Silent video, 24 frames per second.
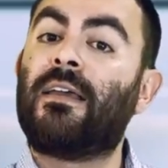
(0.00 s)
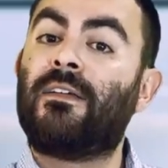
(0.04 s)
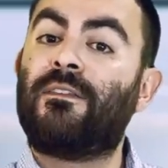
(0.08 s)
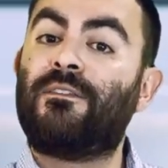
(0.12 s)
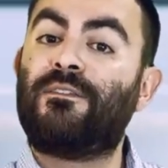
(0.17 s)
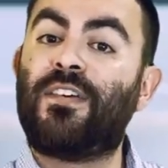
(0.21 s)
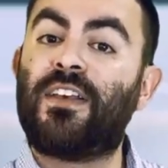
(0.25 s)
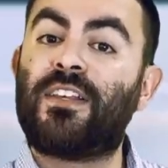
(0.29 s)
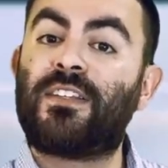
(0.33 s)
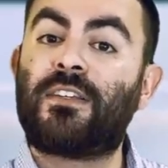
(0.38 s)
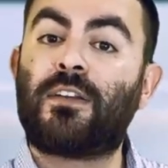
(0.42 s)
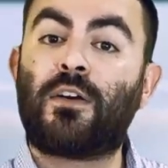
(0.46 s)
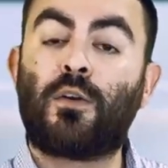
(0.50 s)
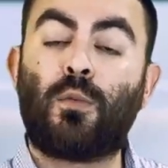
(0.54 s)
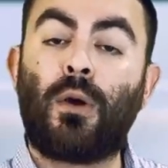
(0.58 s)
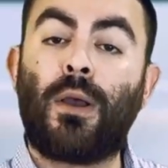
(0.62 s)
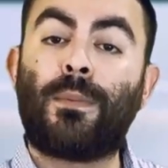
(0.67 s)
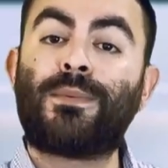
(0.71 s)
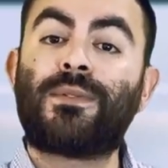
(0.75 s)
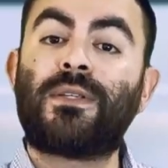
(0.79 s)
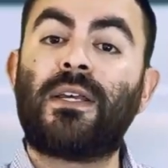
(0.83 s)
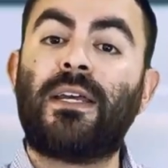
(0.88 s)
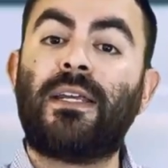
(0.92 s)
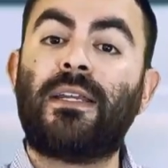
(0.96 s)
visit our
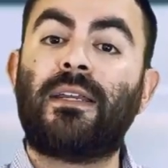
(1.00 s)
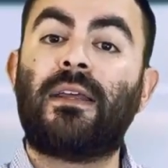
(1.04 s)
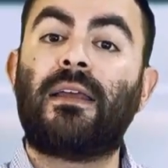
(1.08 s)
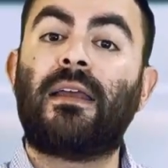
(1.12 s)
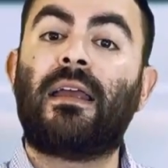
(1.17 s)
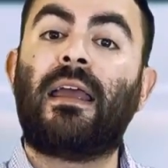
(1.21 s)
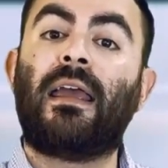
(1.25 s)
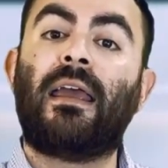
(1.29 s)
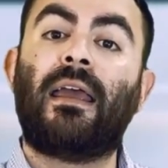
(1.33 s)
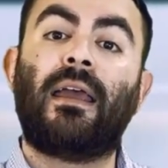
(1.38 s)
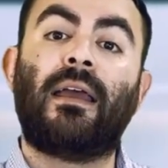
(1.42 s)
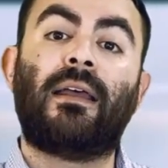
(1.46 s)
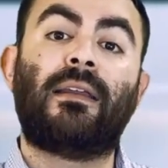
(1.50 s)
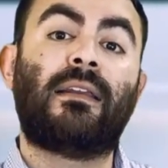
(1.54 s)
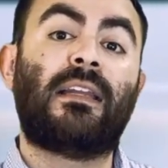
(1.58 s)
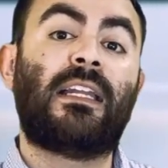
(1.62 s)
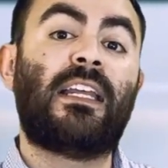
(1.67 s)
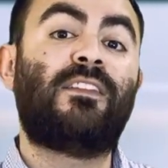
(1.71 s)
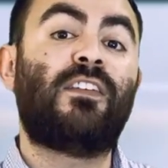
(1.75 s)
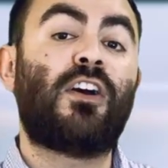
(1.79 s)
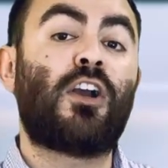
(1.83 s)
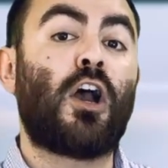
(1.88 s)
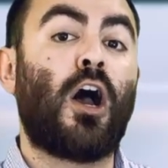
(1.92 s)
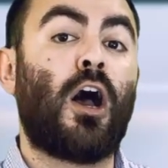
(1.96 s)
website, and
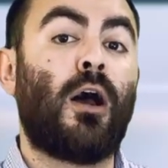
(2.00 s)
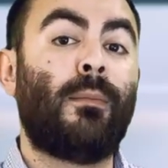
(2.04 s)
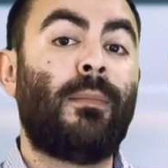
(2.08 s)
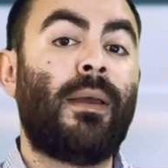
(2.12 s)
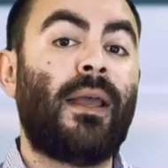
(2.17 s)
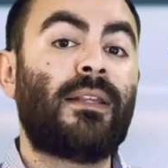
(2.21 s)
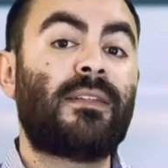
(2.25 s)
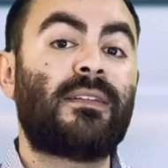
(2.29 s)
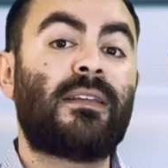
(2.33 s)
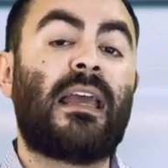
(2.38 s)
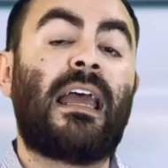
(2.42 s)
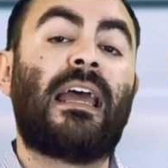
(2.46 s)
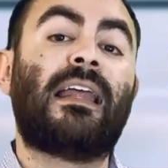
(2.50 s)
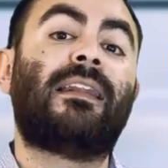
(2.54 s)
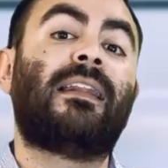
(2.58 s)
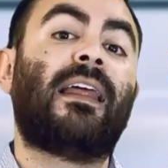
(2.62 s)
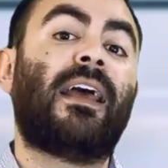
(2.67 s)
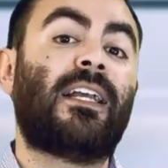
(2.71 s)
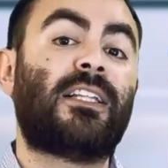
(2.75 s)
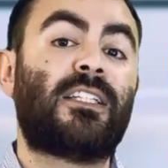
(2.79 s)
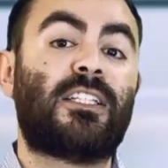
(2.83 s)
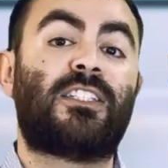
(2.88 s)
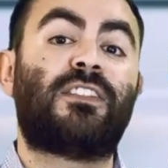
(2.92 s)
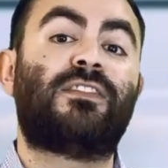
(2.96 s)
leave a comment and
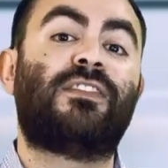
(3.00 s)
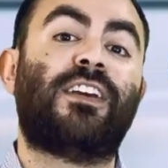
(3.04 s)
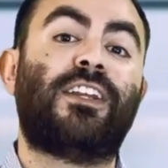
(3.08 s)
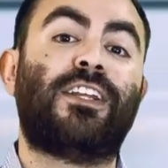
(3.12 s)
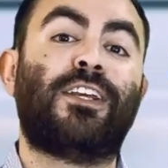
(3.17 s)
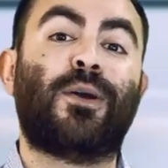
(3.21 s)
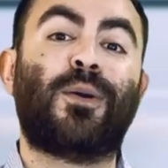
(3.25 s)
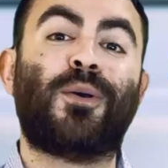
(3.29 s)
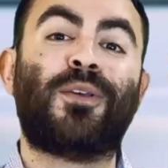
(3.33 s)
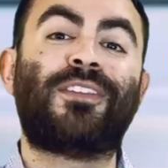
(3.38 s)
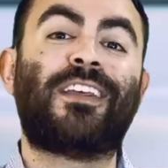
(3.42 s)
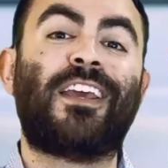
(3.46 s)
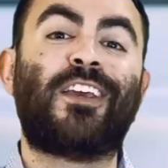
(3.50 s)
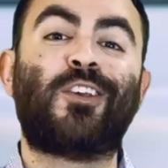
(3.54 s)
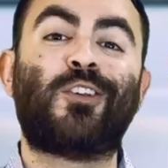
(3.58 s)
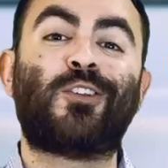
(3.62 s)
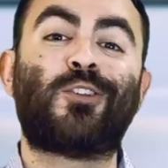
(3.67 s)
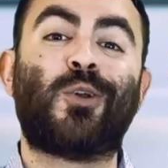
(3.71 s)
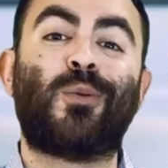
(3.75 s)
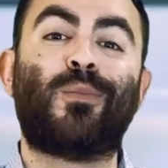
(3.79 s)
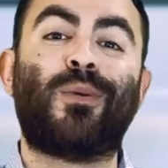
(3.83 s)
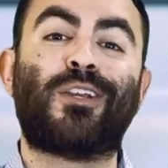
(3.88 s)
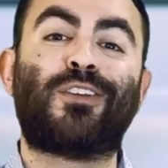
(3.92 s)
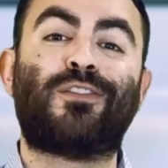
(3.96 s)
like this video. Thank you
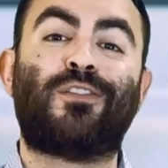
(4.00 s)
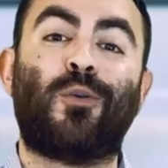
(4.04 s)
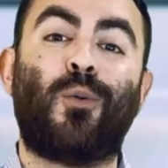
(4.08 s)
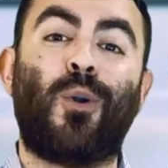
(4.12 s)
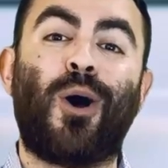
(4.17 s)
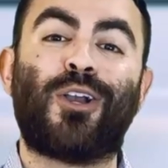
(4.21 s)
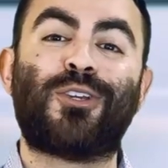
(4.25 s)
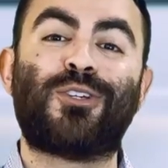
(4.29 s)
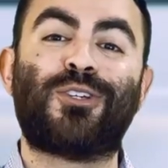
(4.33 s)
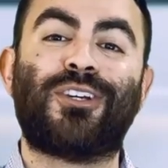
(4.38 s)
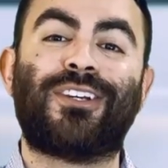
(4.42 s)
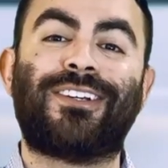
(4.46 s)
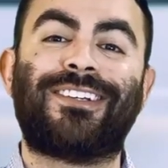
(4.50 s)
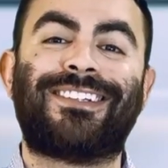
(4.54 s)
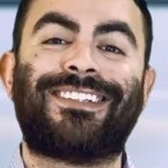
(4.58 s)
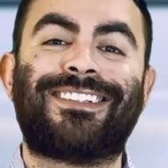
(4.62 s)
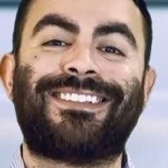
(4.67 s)
so much for watching.